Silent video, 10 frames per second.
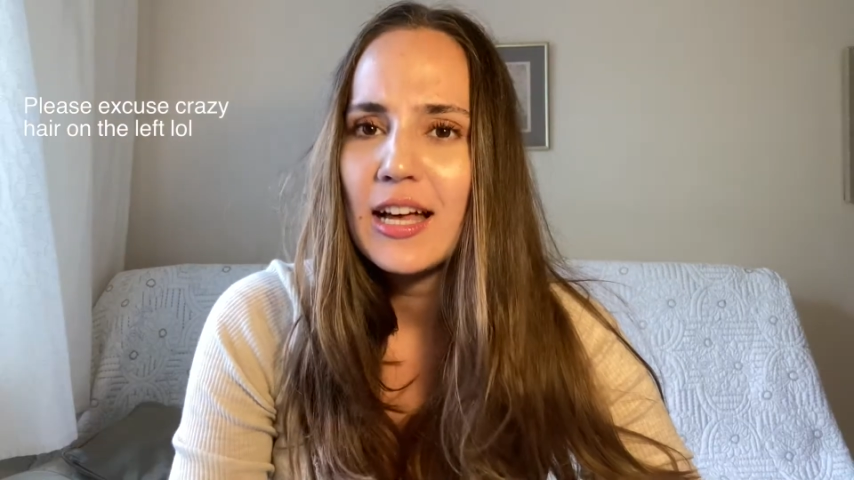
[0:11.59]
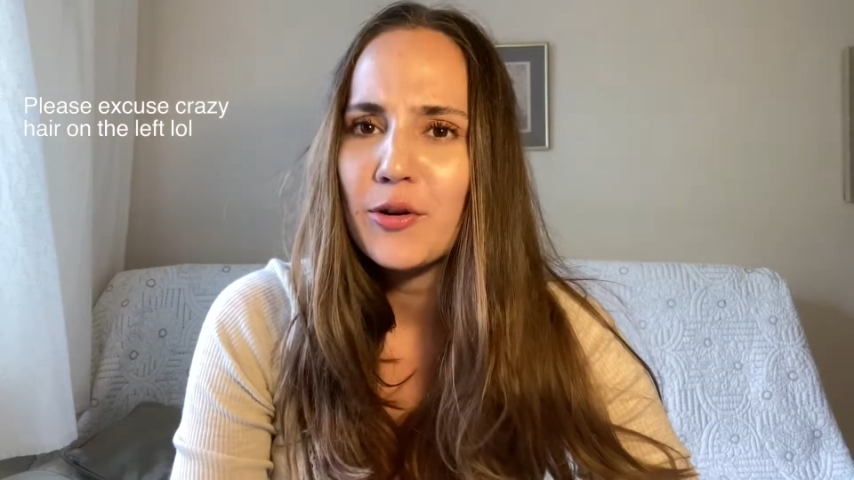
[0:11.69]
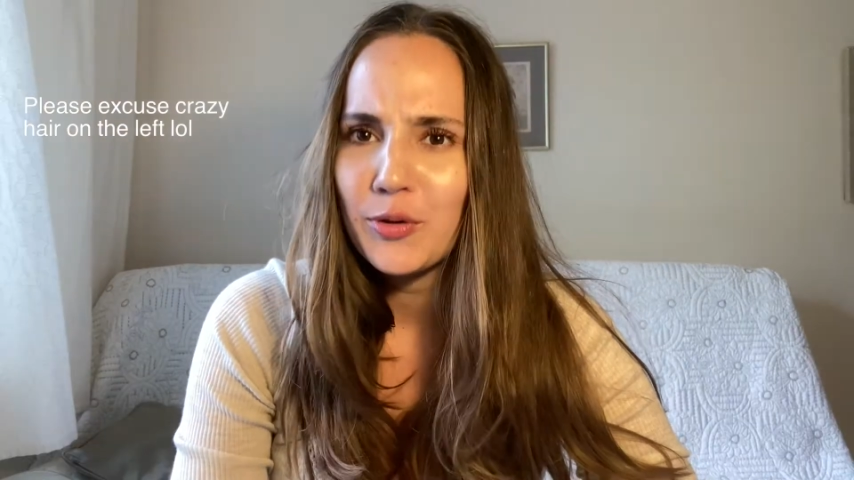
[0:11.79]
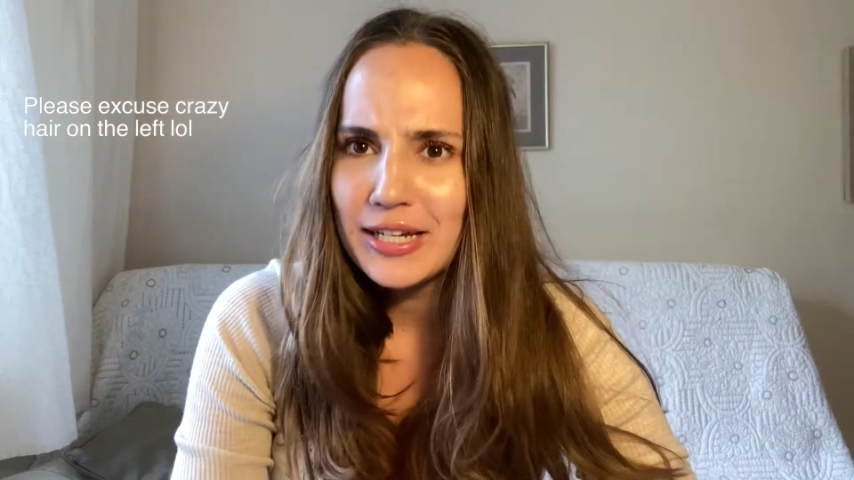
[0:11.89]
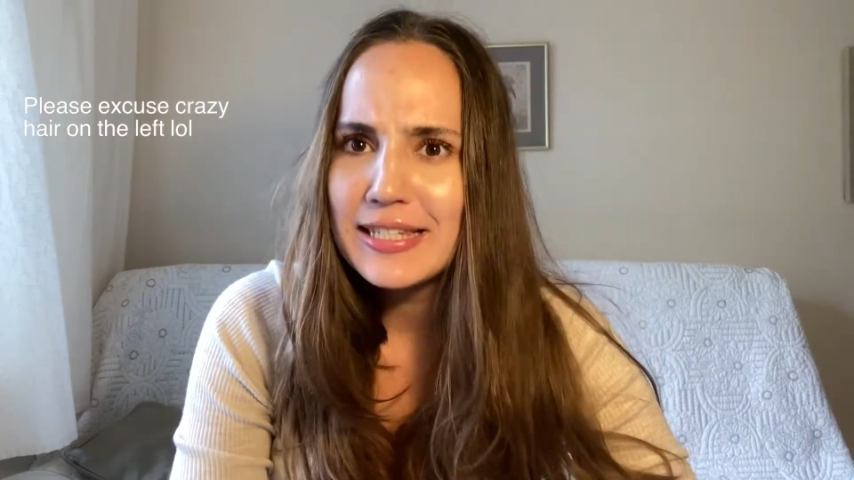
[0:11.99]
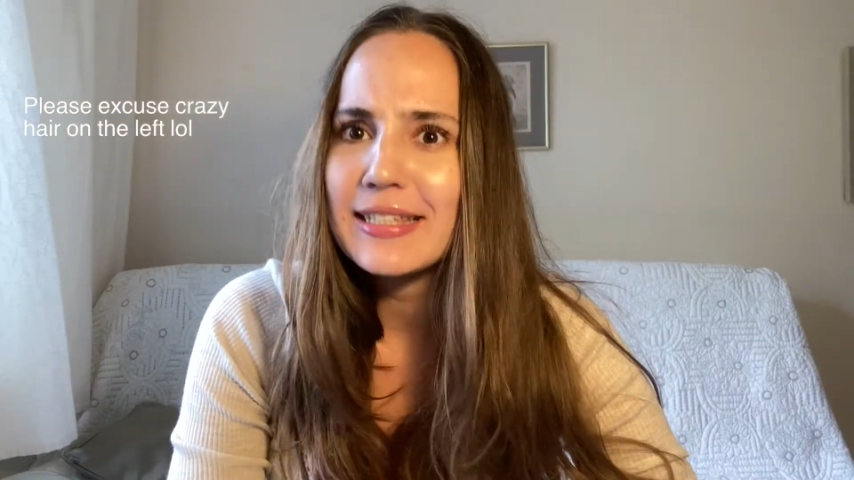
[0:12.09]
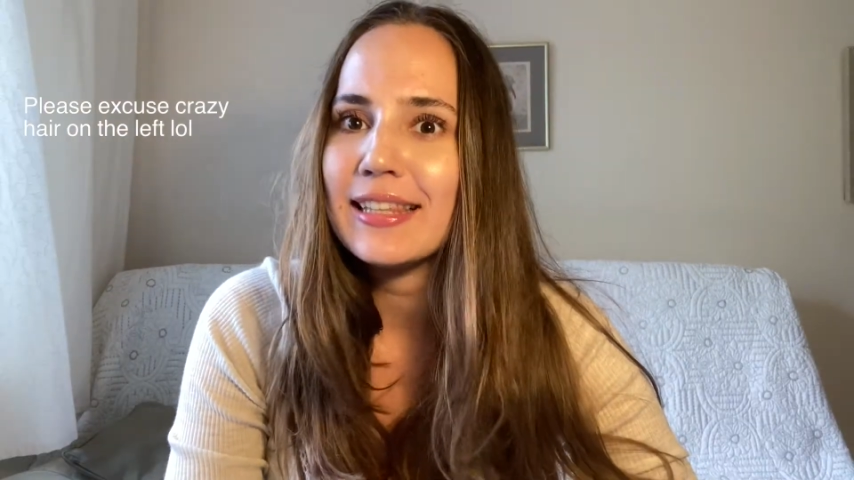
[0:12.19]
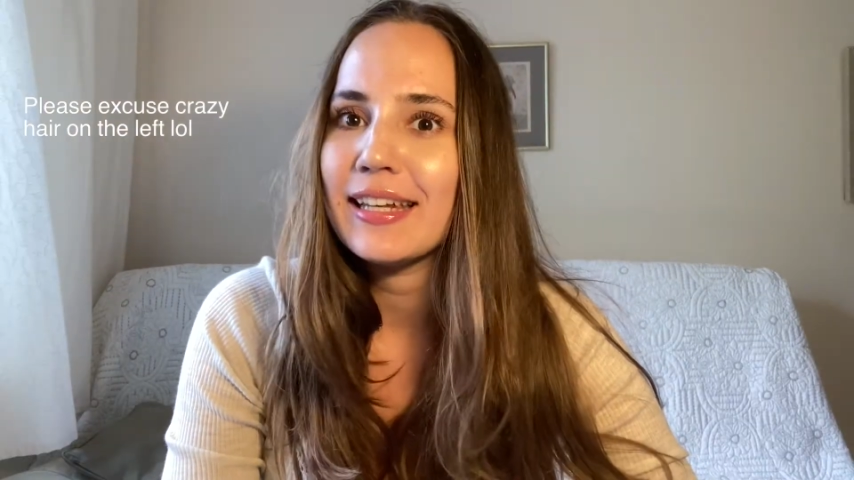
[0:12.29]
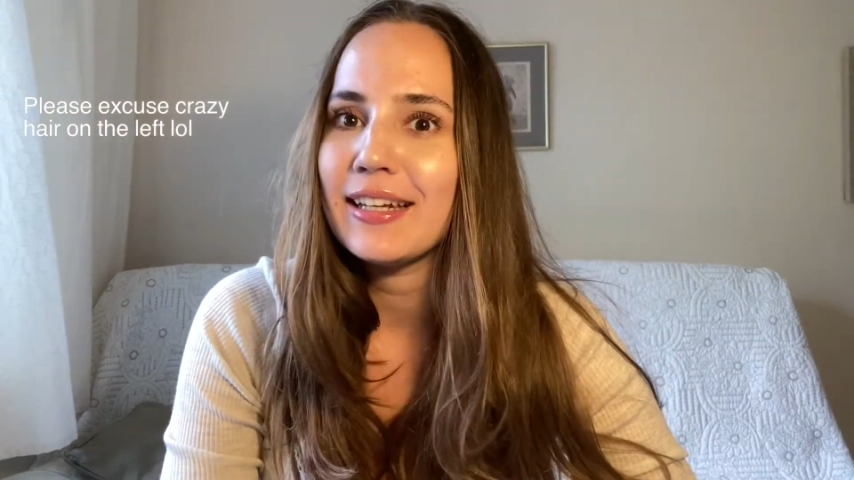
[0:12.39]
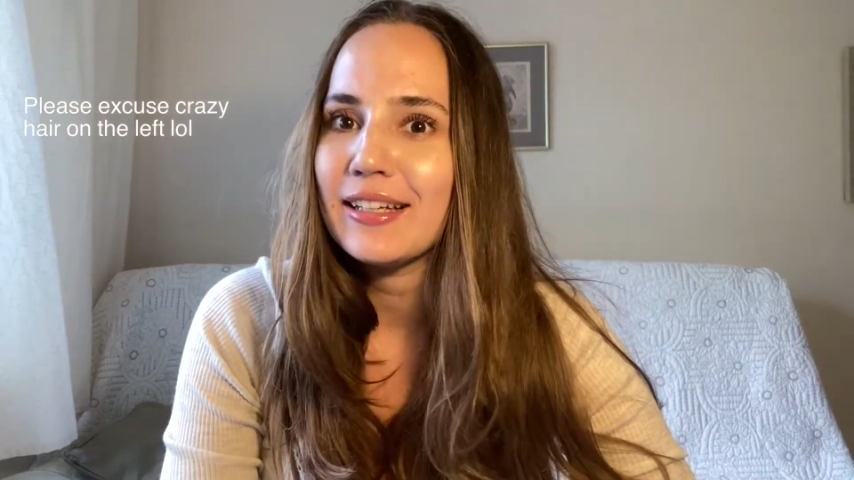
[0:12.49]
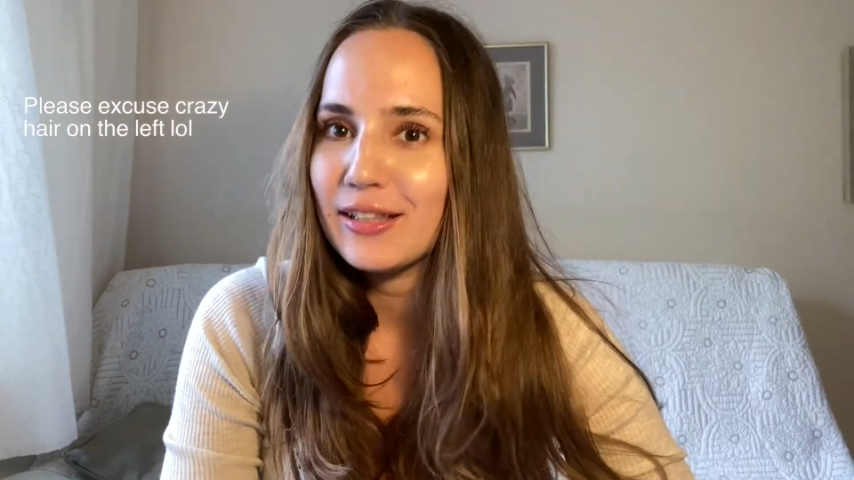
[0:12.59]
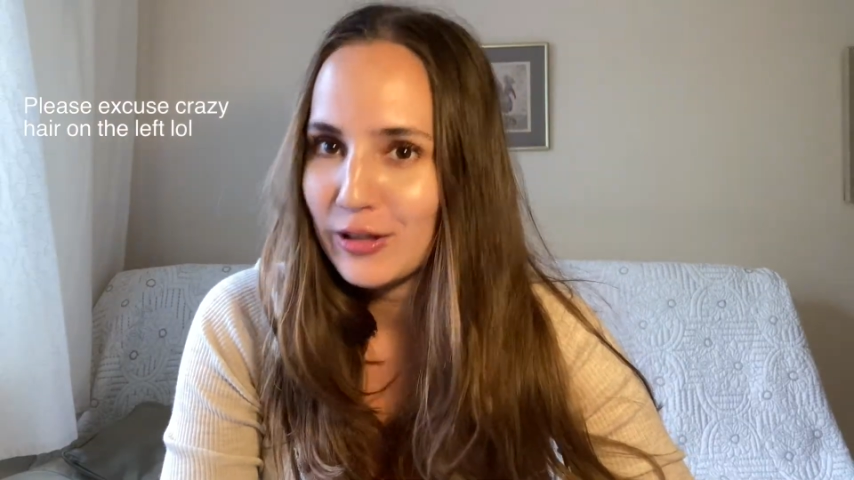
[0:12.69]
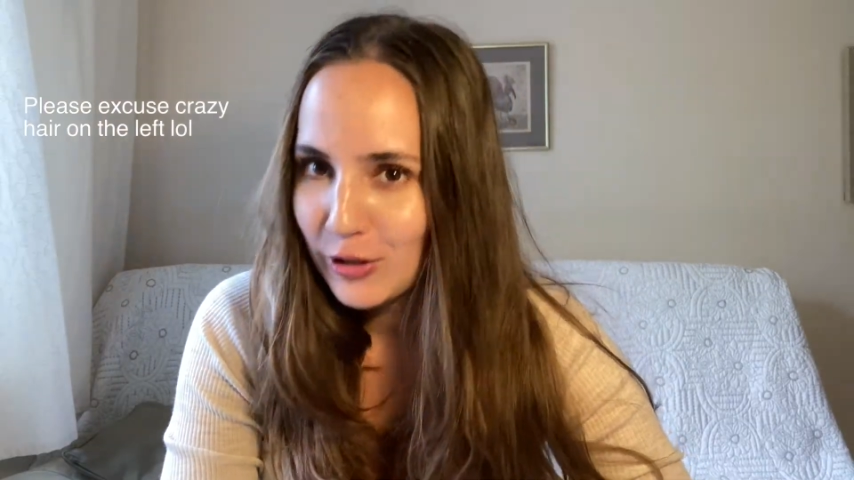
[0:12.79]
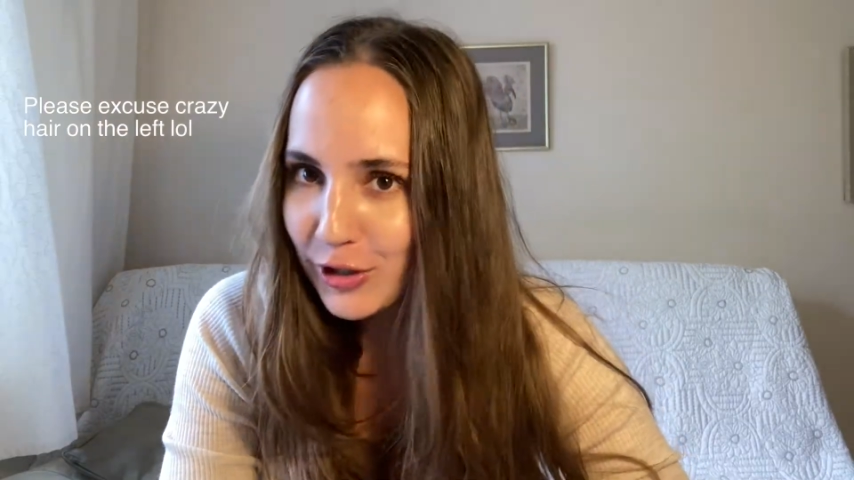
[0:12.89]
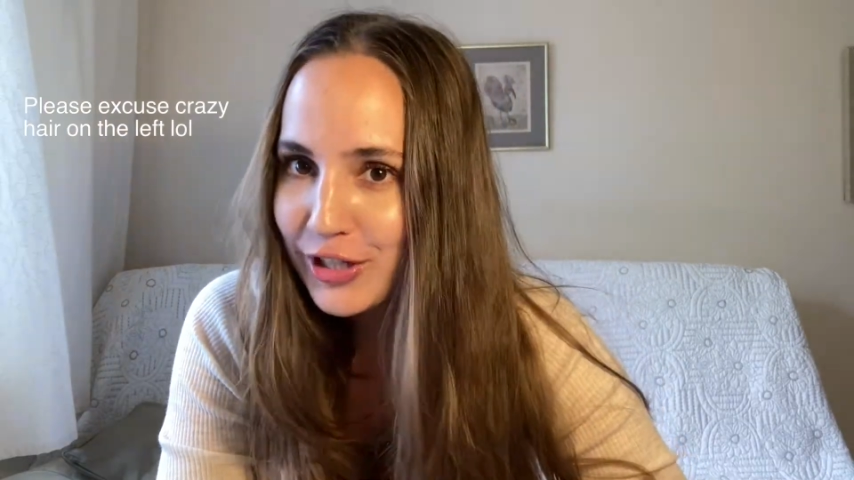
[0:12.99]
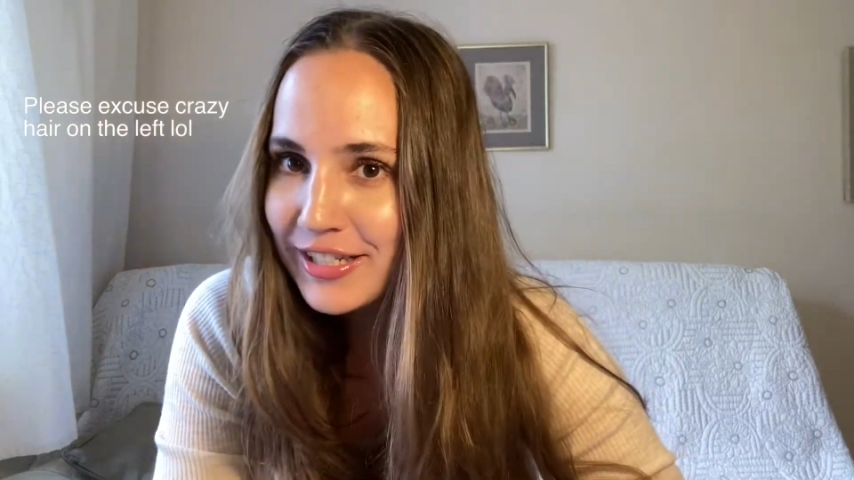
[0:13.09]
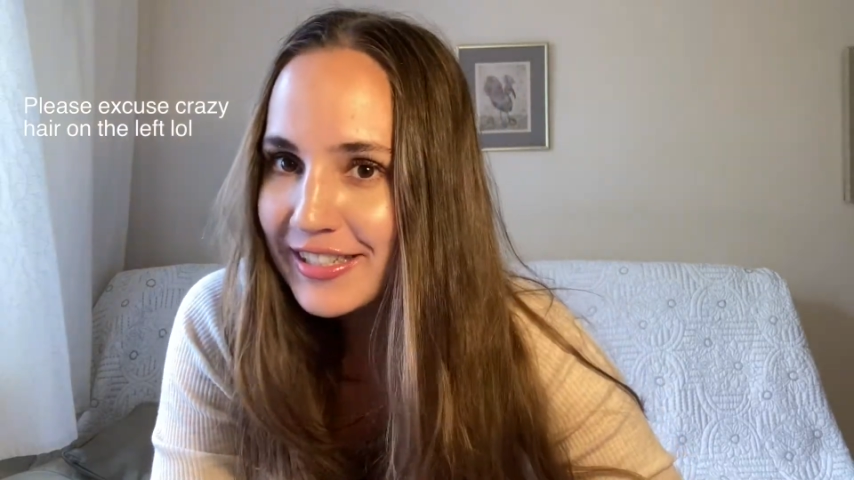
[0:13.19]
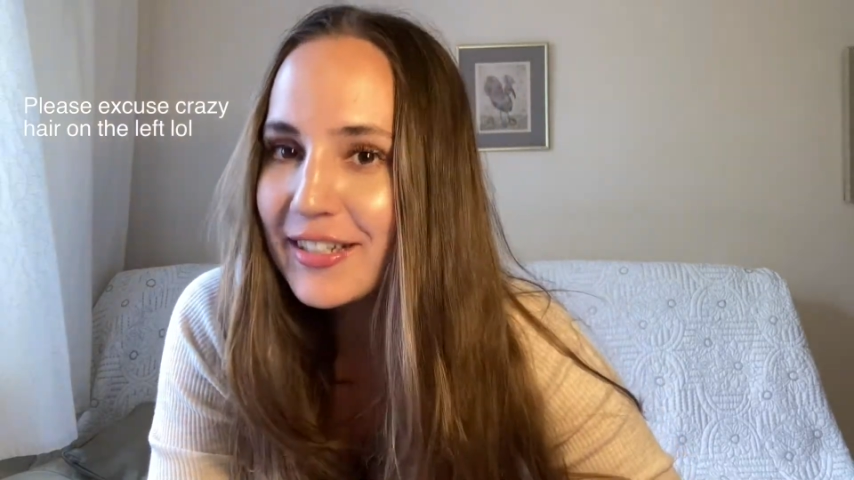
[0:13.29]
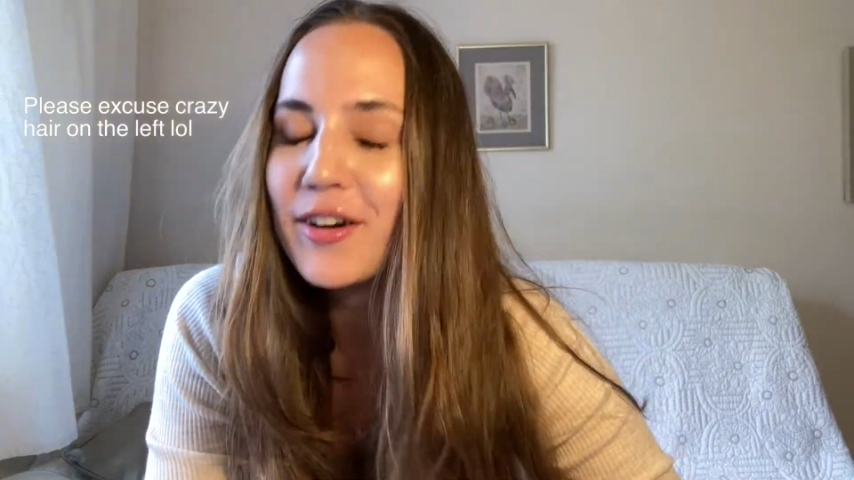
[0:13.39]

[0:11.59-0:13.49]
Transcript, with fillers: Recently learned?